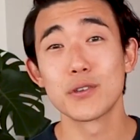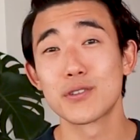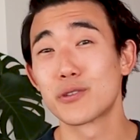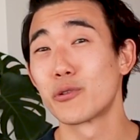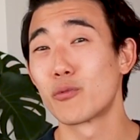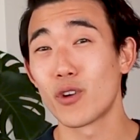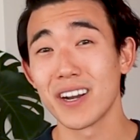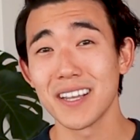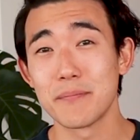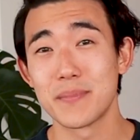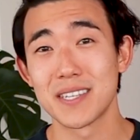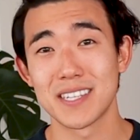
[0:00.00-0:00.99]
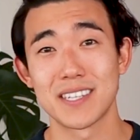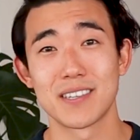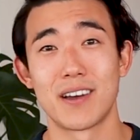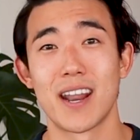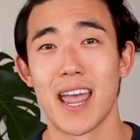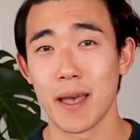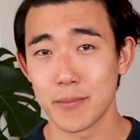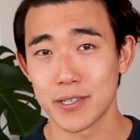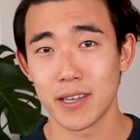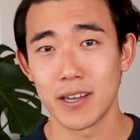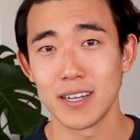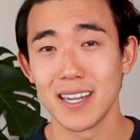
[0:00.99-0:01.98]
So when running a business on
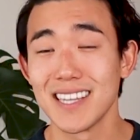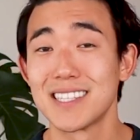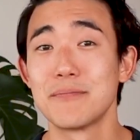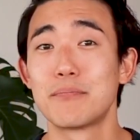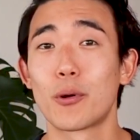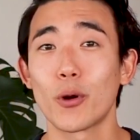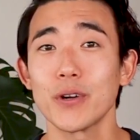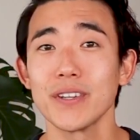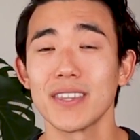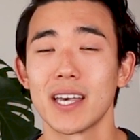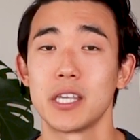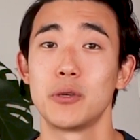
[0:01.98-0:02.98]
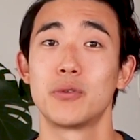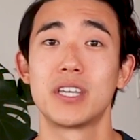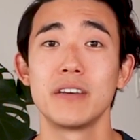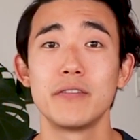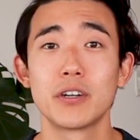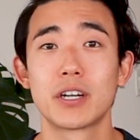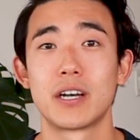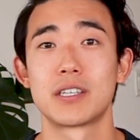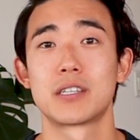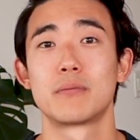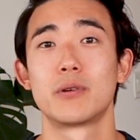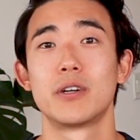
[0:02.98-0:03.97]
Amazon, it's important that you give your
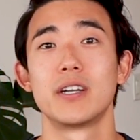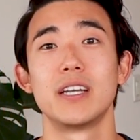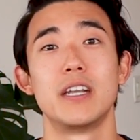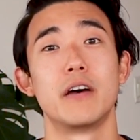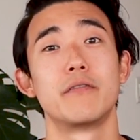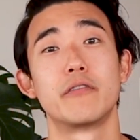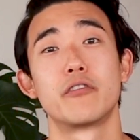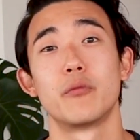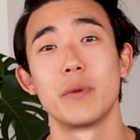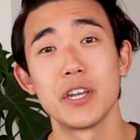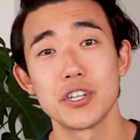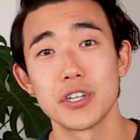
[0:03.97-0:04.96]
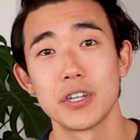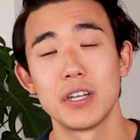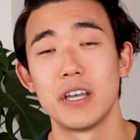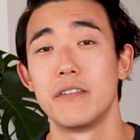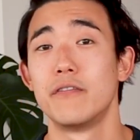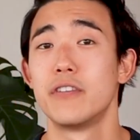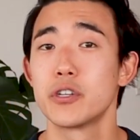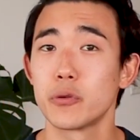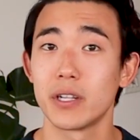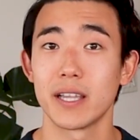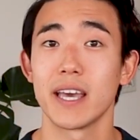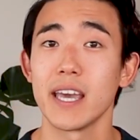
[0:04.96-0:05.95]
customer enough information and
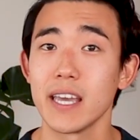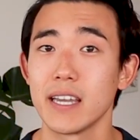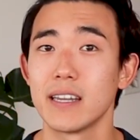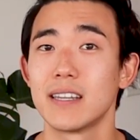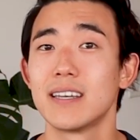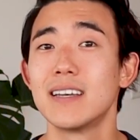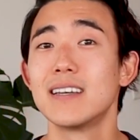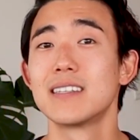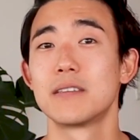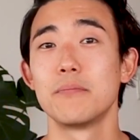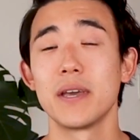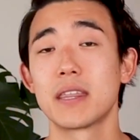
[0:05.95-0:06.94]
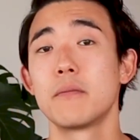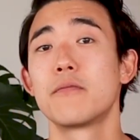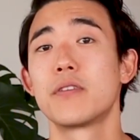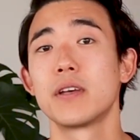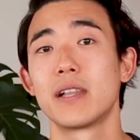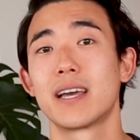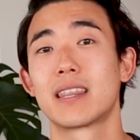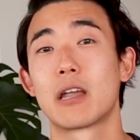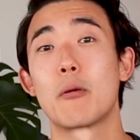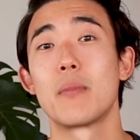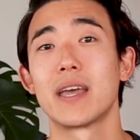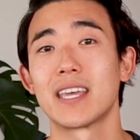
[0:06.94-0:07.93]
visual aid to make them feel like
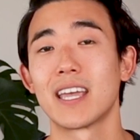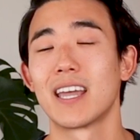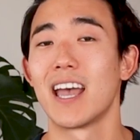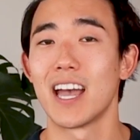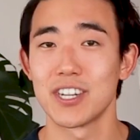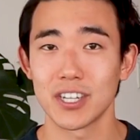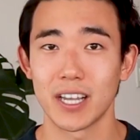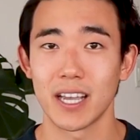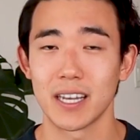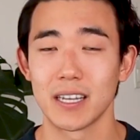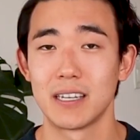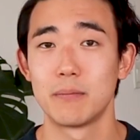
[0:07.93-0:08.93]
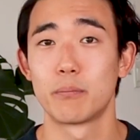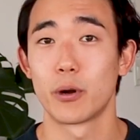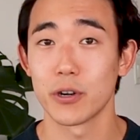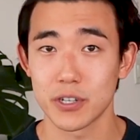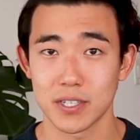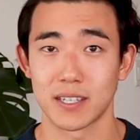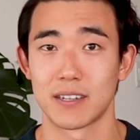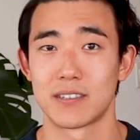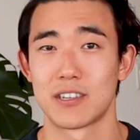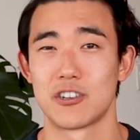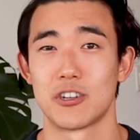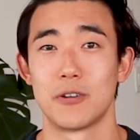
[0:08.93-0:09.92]
they're making an educated purchasing
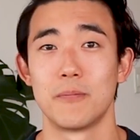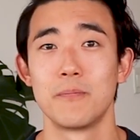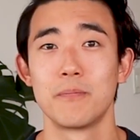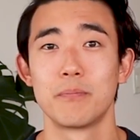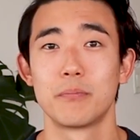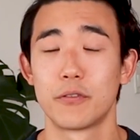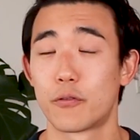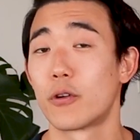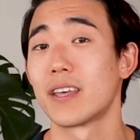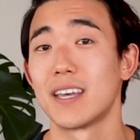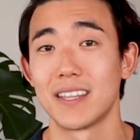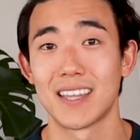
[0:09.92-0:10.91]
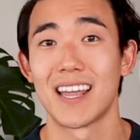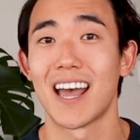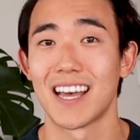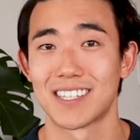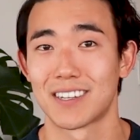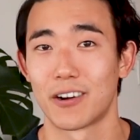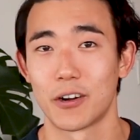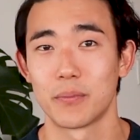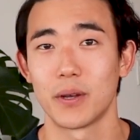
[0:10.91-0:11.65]
decision before they hit that add to cart